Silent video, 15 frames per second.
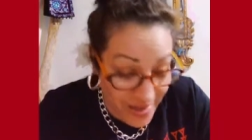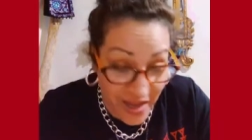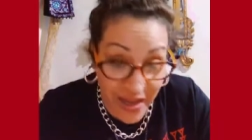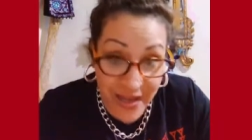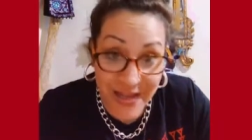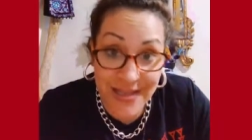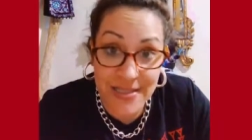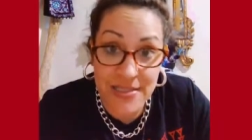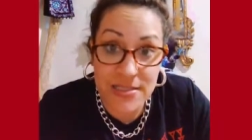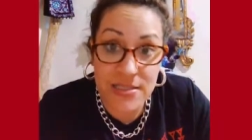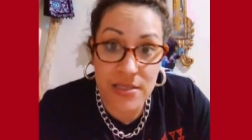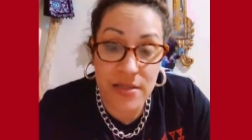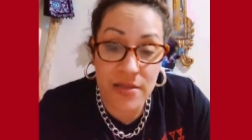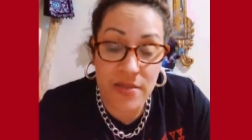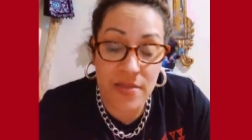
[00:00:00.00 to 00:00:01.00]
and
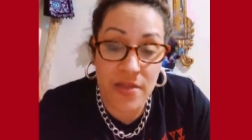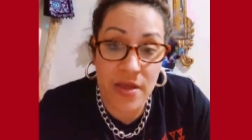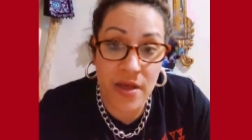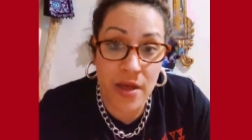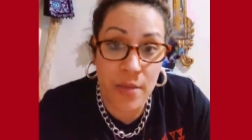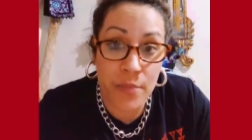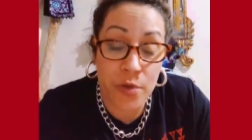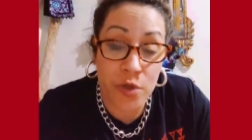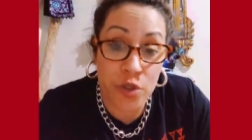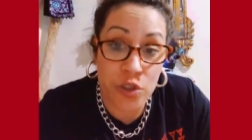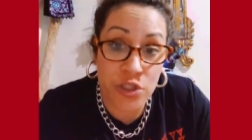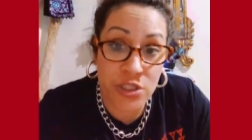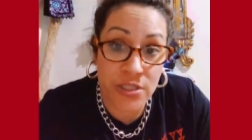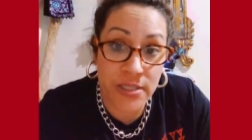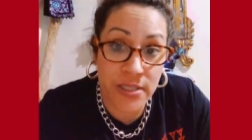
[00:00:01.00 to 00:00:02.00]
the
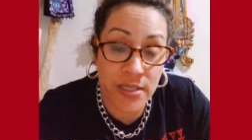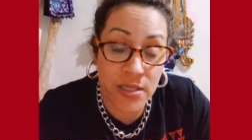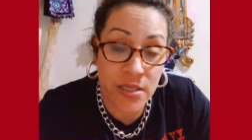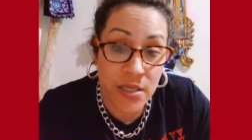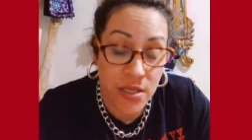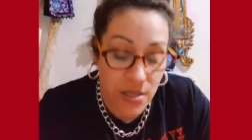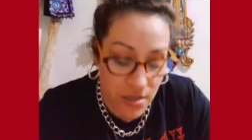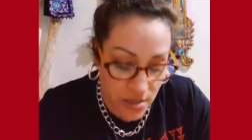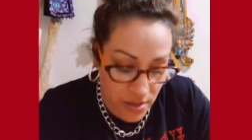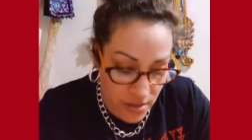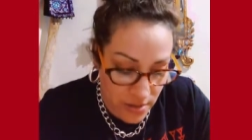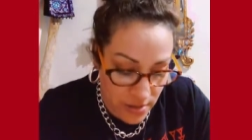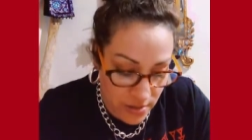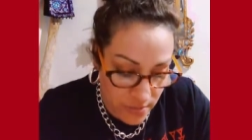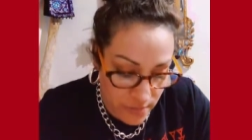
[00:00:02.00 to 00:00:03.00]
Persian
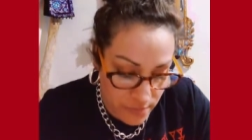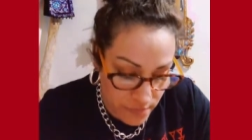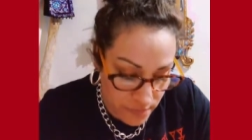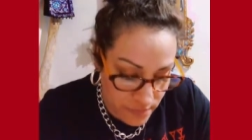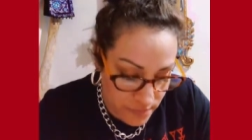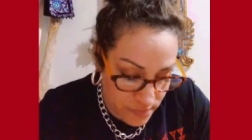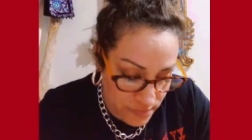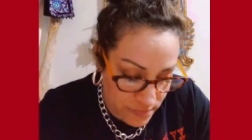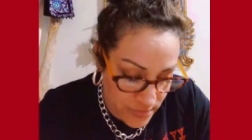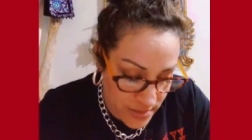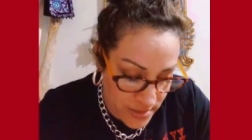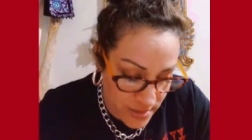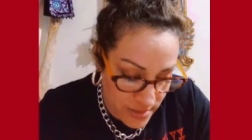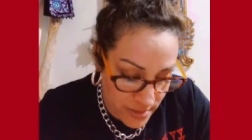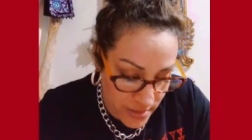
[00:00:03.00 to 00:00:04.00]
um,
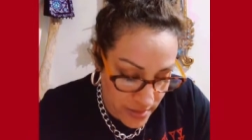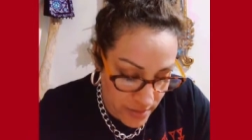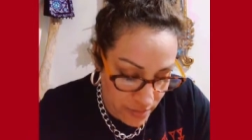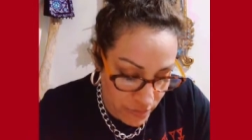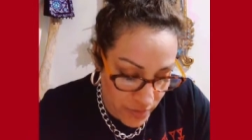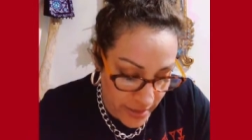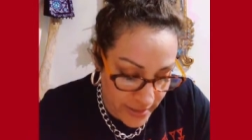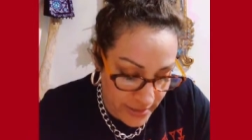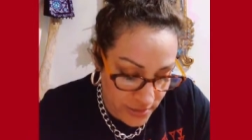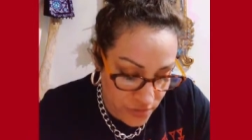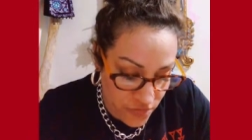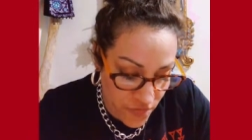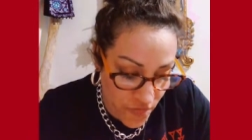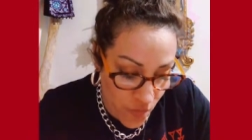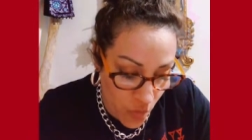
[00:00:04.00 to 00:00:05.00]
writings
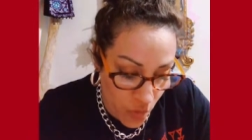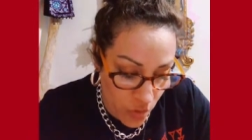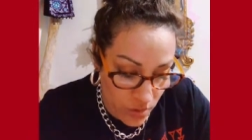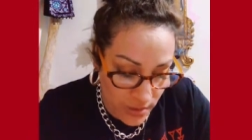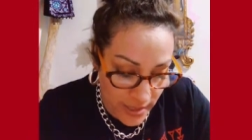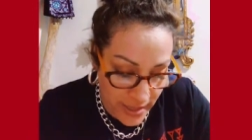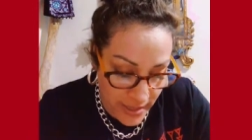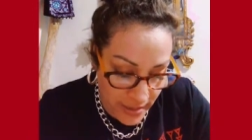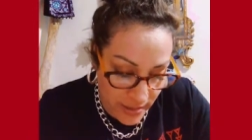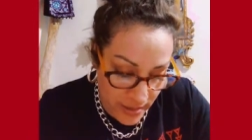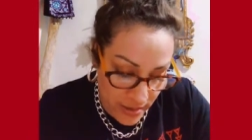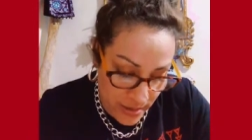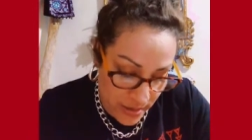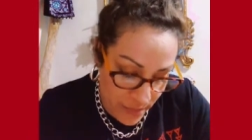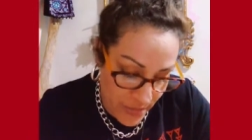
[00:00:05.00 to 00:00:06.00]
for like
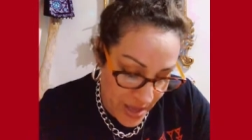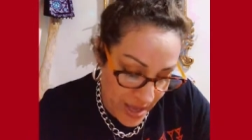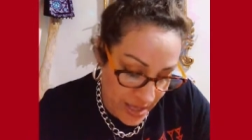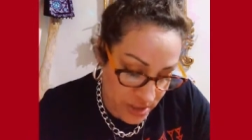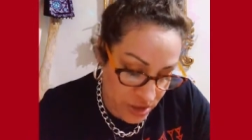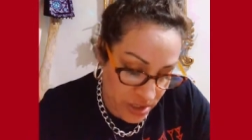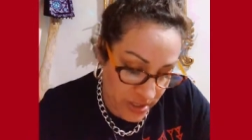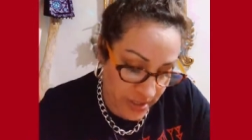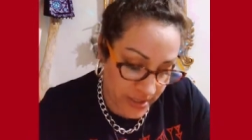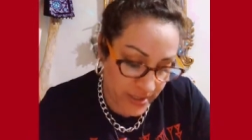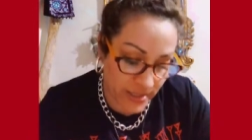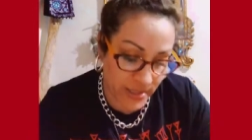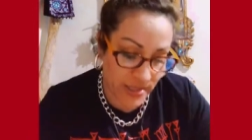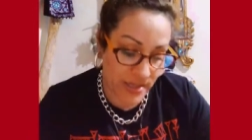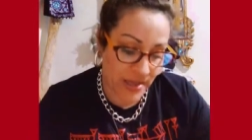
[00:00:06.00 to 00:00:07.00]
um,
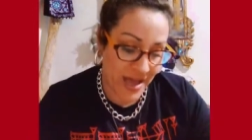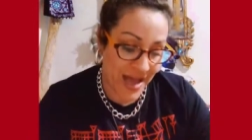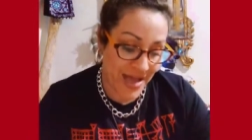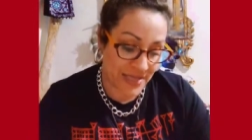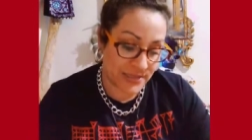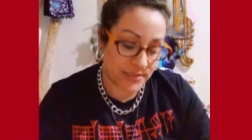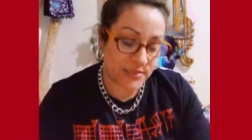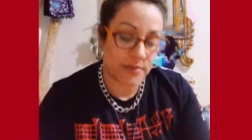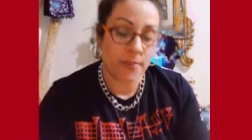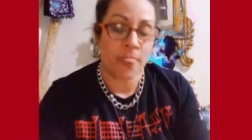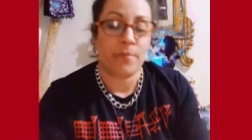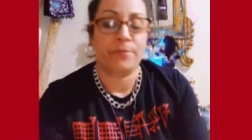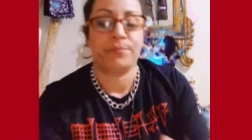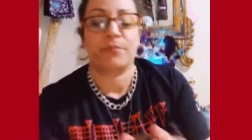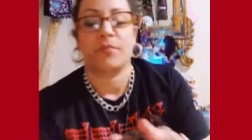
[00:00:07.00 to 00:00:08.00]
Ajahi as
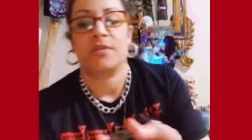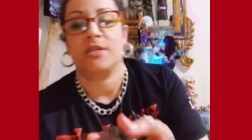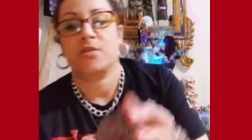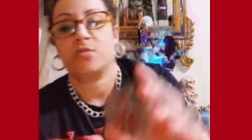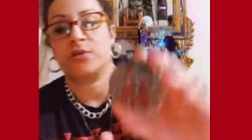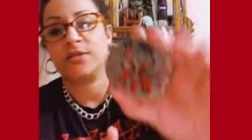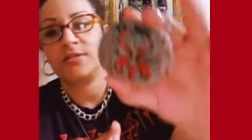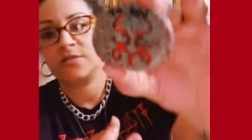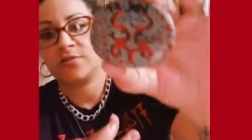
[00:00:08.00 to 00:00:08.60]
this one is